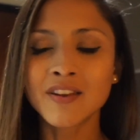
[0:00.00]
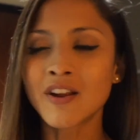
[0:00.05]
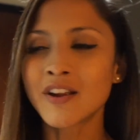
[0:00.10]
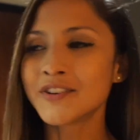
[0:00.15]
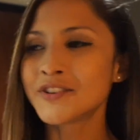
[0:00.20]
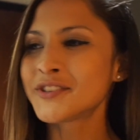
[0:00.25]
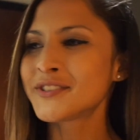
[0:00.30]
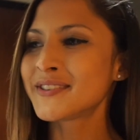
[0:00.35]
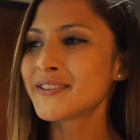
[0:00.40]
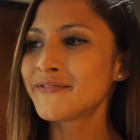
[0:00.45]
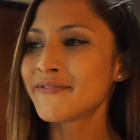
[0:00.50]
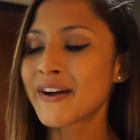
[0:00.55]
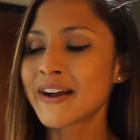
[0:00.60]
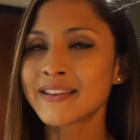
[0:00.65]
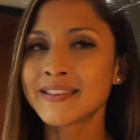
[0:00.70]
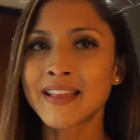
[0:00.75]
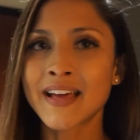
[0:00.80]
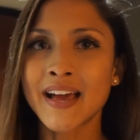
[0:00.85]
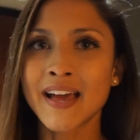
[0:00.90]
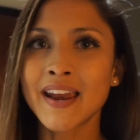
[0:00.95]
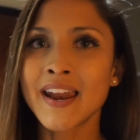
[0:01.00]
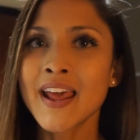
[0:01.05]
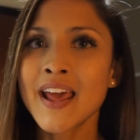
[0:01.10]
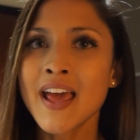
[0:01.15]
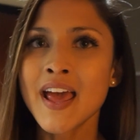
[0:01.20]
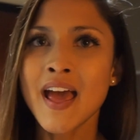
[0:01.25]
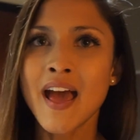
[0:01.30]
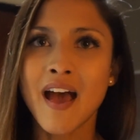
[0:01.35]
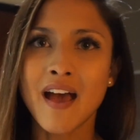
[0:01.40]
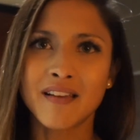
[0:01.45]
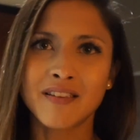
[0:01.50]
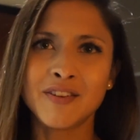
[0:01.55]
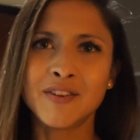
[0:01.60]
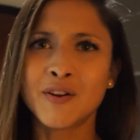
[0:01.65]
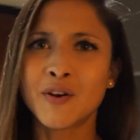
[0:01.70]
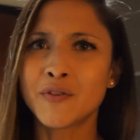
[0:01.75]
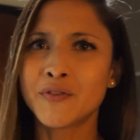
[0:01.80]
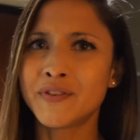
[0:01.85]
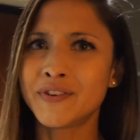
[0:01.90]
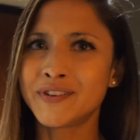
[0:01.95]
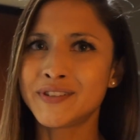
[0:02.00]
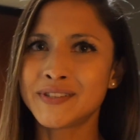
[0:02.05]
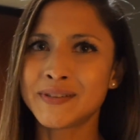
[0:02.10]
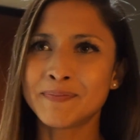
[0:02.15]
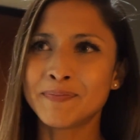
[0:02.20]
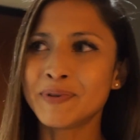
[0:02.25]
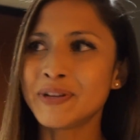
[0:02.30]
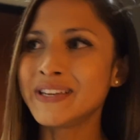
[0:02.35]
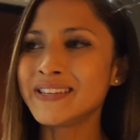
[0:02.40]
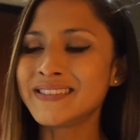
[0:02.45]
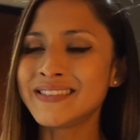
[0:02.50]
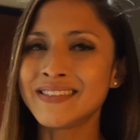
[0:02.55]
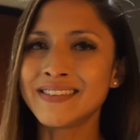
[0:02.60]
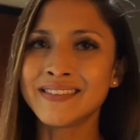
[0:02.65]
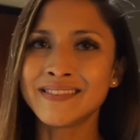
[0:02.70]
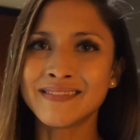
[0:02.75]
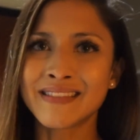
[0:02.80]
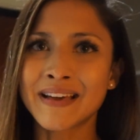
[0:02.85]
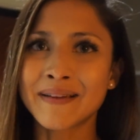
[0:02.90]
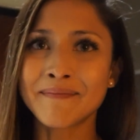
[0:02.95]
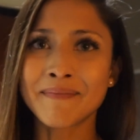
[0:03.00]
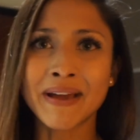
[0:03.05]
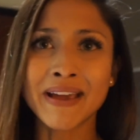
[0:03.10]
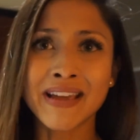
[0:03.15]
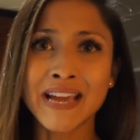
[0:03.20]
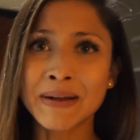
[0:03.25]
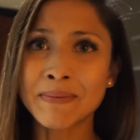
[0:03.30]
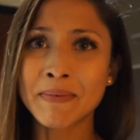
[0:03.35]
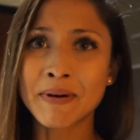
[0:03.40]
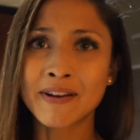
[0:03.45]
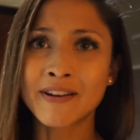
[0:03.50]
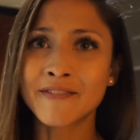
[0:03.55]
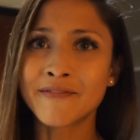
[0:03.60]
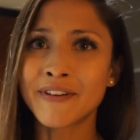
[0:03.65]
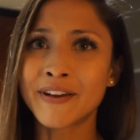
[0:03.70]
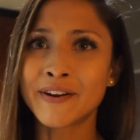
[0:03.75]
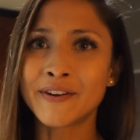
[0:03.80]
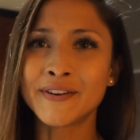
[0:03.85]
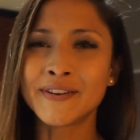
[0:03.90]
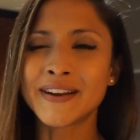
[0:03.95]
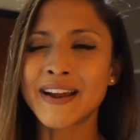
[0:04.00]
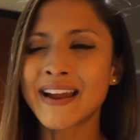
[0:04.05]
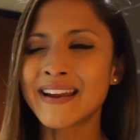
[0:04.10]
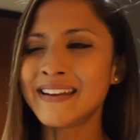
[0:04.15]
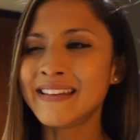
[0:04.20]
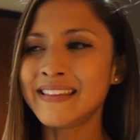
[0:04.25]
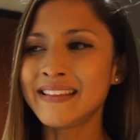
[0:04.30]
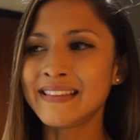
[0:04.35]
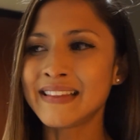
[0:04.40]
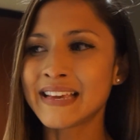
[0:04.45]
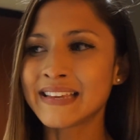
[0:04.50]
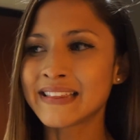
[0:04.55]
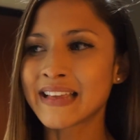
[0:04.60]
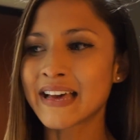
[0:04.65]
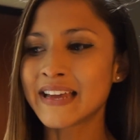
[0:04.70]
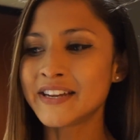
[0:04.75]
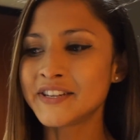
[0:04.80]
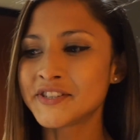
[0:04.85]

Not just the fact that, you know, there's a placing that might come out of it or anything like that.